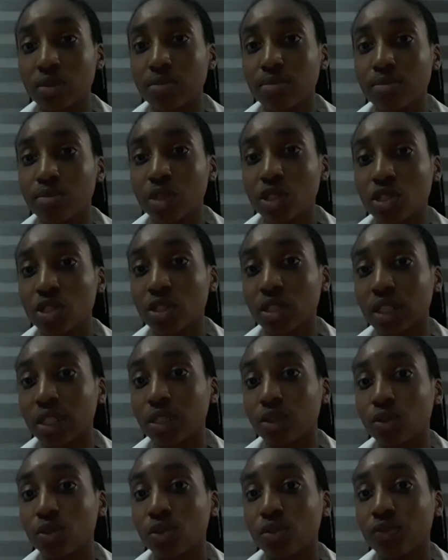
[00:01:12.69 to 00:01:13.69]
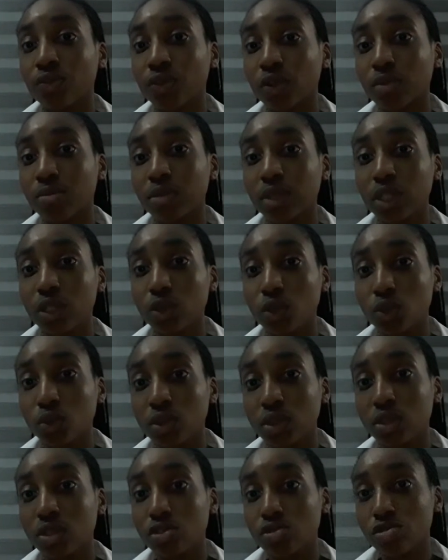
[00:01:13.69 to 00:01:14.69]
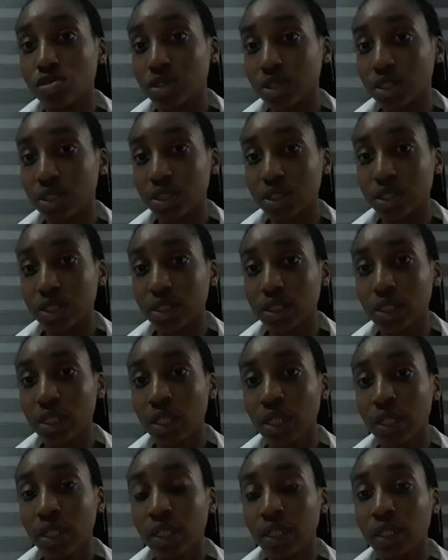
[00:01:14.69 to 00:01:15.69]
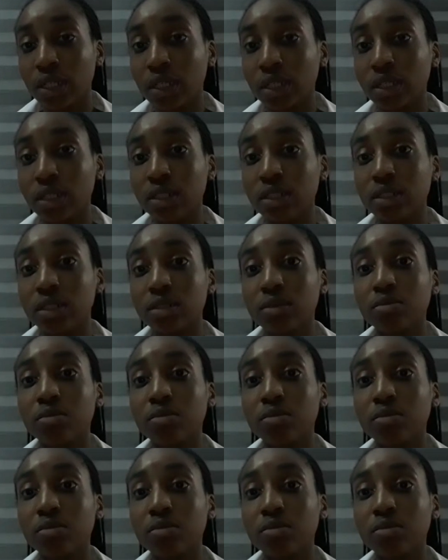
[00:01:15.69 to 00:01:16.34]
make sure that you're firmly holding the drawing sheet, and